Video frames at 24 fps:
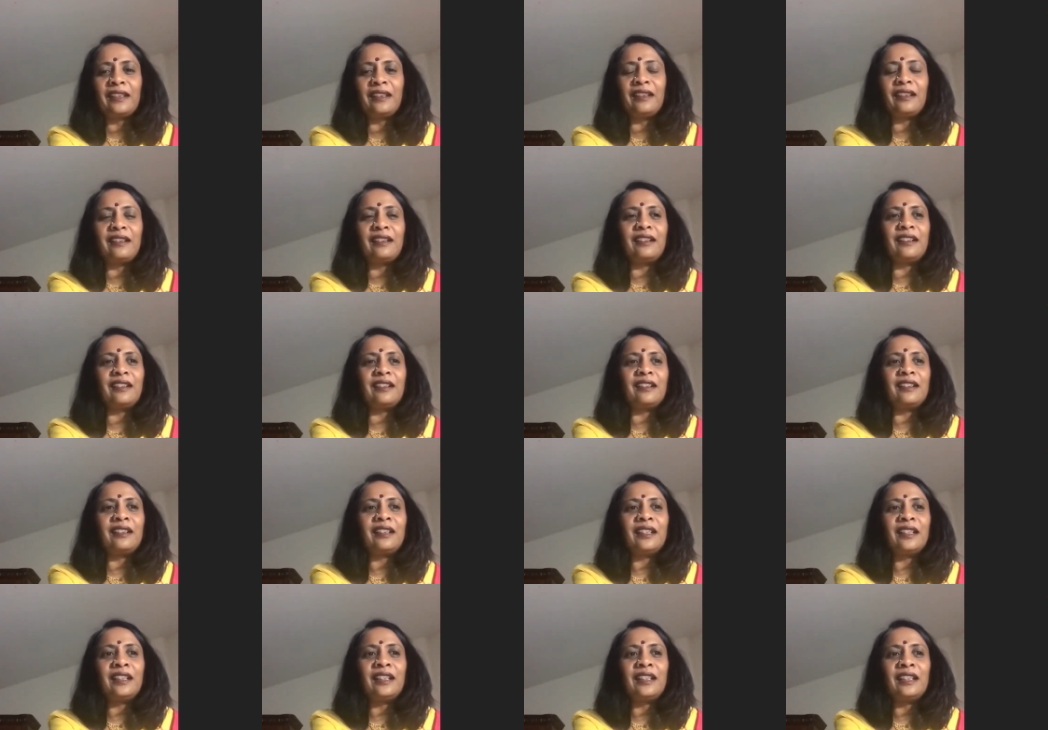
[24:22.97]

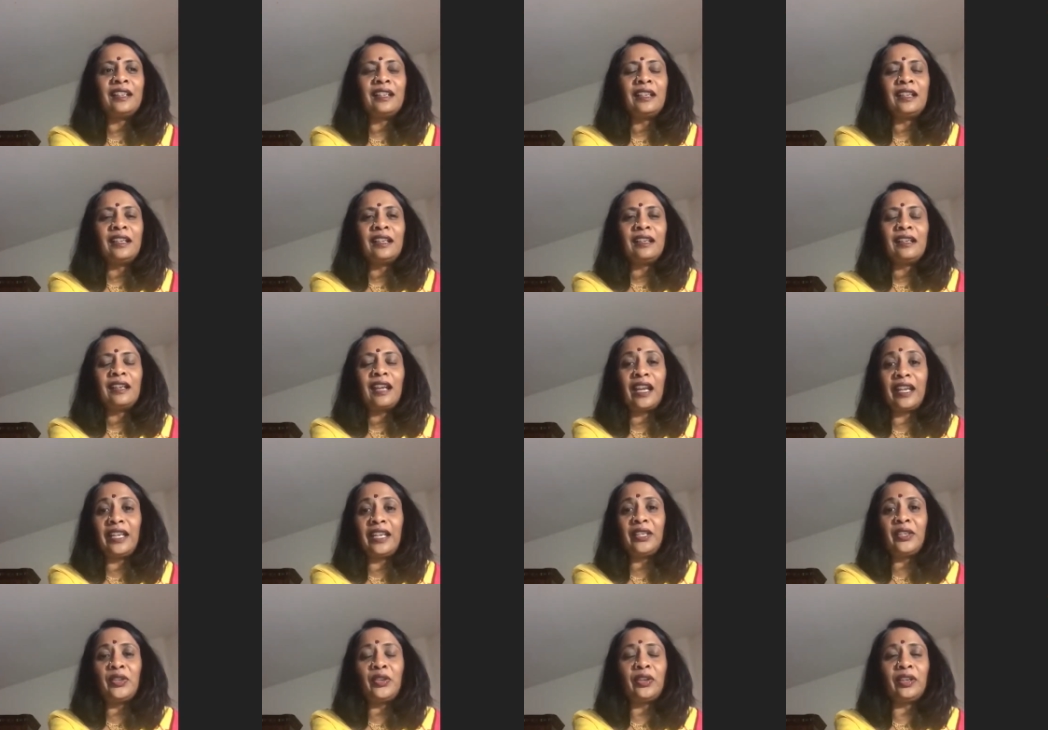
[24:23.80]
I
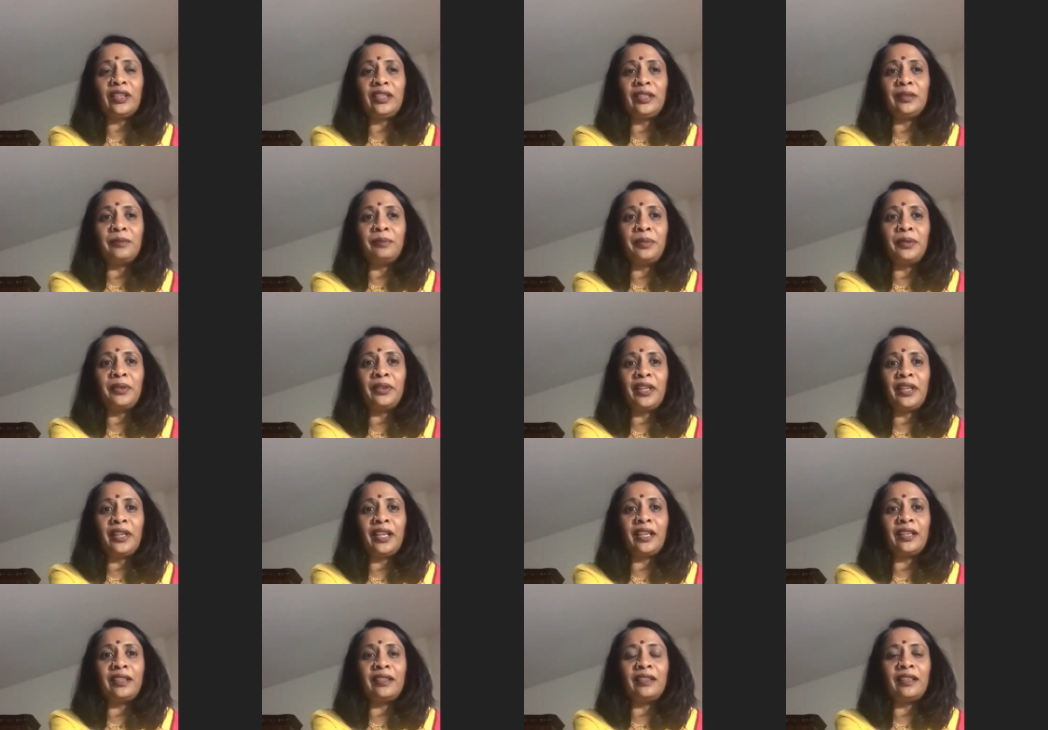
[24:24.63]
enjoyed the
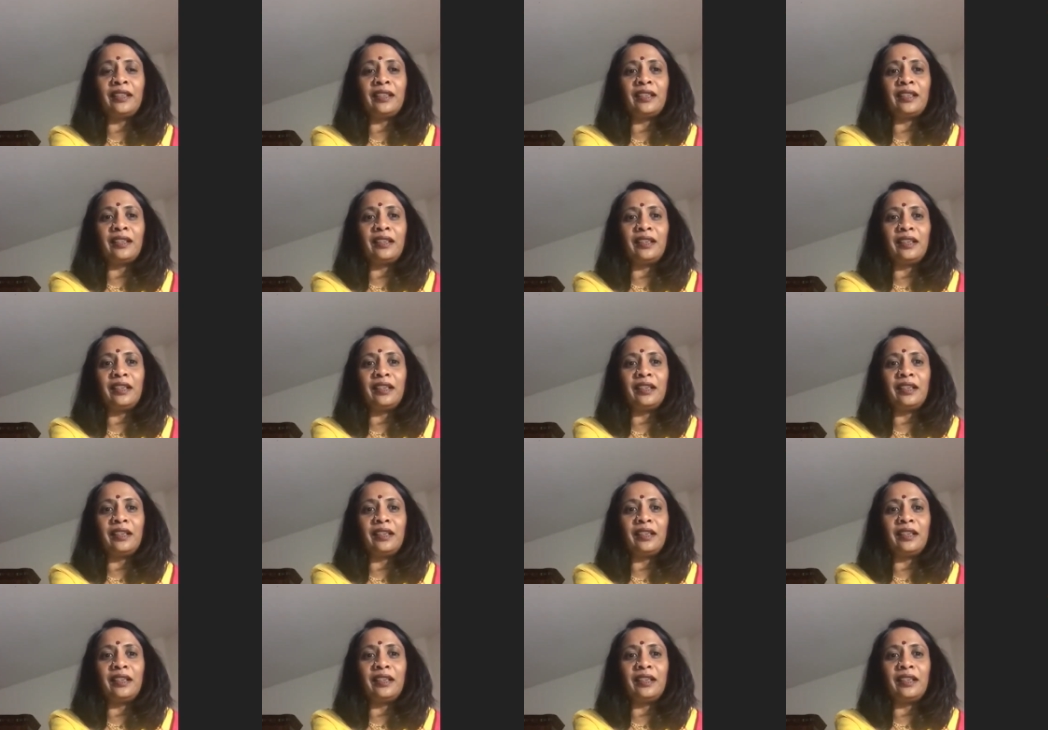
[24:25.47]
book and